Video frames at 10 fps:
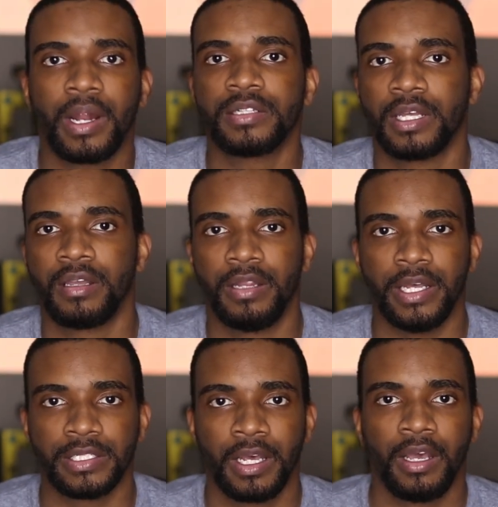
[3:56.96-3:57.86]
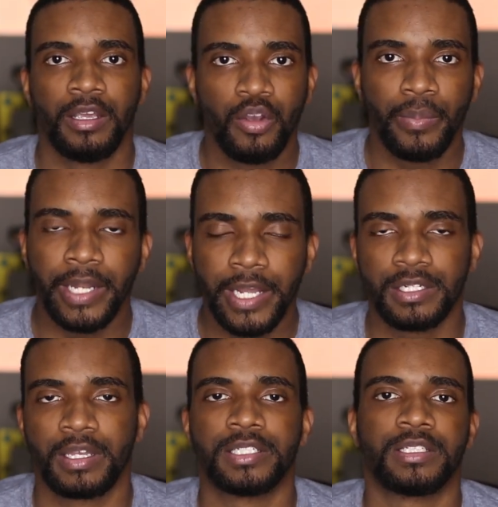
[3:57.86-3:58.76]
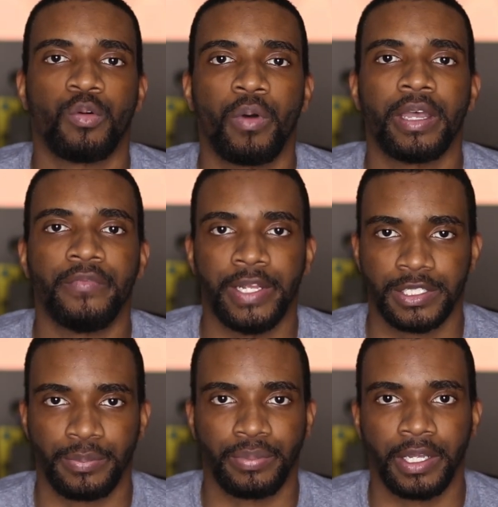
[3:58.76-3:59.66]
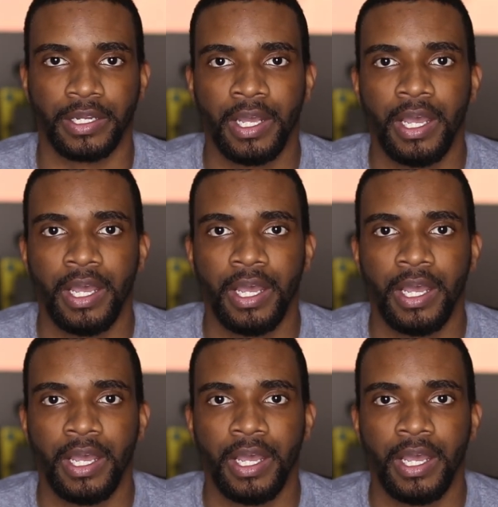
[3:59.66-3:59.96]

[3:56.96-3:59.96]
But I'll tell you this, human nature gets in the way of discipline.